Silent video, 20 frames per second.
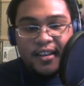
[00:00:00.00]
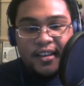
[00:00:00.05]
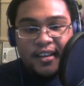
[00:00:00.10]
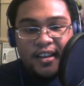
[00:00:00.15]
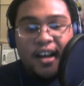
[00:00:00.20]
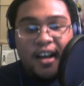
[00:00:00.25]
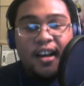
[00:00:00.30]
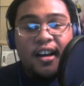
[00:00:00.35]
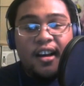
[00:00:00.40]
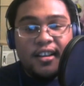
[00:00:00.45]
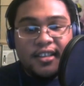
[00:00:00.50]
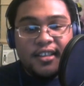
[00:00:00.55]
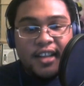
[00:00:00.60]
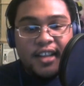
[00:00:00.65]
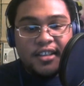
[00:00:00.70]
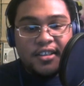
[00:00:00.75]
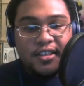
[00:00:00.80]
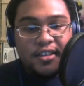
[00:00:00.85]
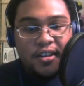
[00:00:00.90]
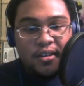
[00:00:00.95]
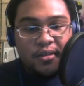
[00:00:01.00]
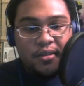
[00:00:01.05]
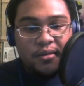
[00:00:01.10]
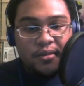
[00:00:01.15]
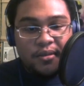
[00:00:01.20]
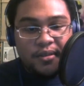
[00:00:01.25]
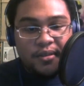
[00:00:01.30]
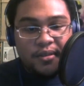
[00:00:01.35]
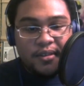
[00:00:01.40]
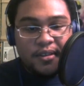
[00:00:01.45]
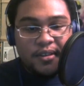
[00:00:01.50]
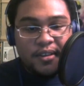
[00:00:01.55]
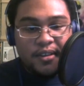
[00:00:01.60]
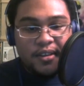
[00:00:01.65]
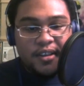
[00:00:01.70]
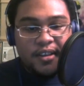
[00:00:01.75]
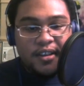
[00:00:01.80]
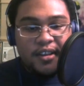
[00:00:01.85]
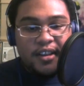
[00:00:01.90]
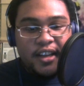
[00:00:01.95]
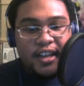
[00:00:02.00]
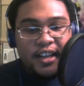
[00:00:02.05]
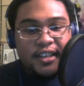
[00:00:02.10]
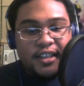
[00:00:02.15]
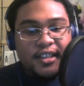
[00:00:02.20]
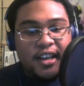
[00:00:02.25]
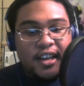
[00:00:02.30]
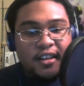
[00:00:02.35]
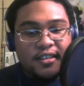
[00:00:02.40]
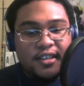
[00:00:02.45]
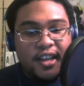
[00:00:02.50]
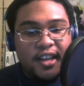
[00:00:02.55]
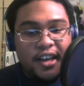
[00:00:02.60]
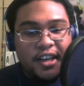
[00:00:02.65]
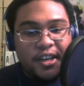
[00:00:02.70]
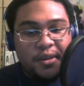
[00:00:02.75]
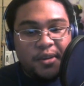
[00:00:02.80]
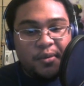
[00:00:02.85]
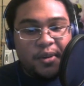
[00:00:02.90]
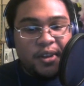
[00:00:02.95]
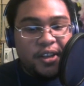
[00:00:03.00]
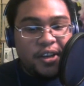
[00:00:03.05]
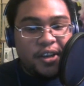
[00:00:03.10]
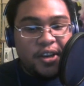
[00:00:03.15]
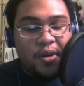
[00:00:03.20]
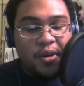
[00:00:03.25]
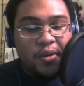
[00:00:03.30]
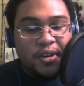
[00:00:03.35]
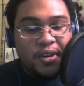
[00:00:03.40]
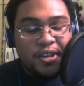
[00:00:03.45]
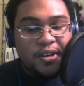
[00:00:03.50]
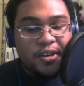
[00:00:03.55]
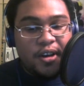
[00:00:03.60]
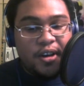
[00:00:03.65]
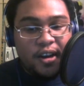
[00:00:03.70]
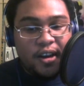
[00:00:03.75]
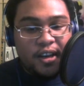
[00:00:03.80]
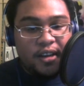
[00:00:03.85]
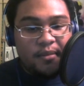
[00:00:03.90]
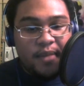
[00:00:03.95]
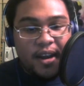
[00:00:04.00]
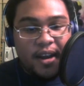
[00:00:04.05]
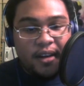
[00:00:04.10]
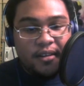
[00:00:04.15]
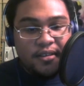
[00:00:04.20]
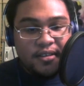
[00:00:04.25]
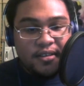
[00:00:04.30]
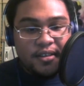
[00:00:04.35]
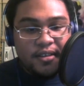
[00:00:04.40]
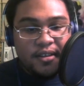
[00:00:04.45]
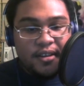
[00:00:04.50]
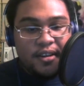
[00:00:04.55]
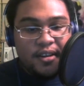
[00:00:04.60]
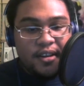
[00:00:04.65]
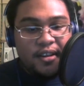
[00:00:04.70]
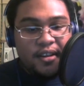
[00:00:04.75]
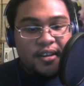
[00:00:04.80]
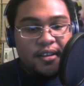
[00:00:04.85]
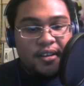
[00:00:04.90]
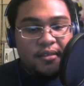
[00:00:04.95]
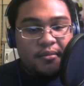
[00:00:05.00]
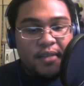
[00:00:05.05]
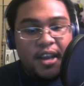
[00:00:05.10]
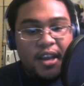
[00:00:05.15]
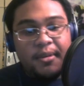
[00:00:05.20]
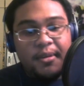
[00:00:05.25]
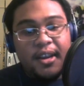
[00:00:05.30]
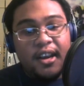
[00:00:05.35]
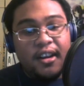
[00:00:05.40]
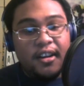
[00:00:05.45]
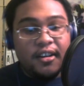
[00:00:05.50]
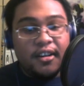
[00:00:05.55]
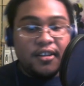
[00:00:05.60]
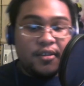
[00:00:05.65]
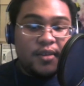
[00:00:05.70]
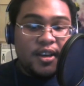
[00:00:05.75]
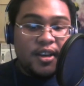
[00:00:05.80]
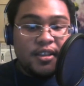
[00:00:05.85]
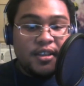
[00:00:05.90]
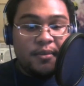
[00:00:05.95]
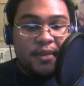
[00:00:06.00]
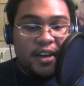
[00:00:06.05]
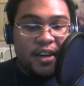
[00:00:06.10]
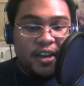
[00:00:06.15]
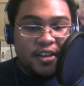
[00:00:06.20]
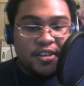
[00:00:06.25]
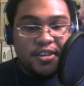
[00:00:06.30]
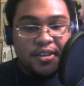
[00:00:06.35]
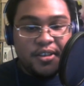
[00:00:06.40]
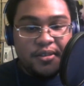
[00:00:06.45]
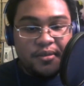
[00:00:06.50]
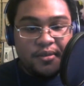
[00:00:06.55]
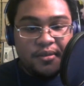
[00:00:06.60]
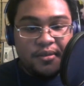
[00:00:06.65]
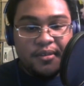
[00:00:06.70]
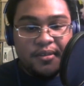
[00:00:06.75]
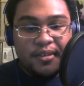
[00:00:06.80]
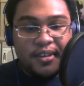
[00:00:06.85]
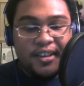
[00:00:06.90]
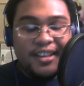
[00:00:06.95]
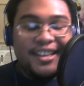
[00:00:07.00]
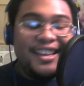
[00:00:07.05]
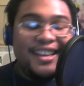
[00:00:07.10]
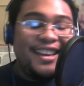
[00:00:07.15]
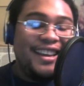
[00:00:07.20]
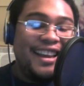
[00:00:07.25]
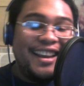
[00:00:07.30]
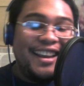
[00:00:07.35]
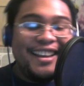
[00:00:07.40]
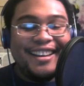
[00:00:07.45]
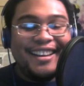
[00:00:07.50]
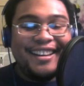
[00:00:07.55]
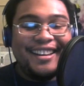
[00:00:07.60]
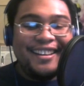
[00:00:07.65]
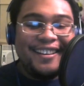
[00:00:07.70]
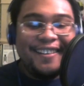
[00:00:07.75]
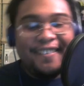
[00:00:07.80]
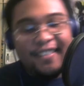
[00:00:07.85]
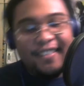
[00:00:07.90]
Ah, is that so? It sounds like you really know what you're talking about. Maybe I underestimated you. Hee hee hee.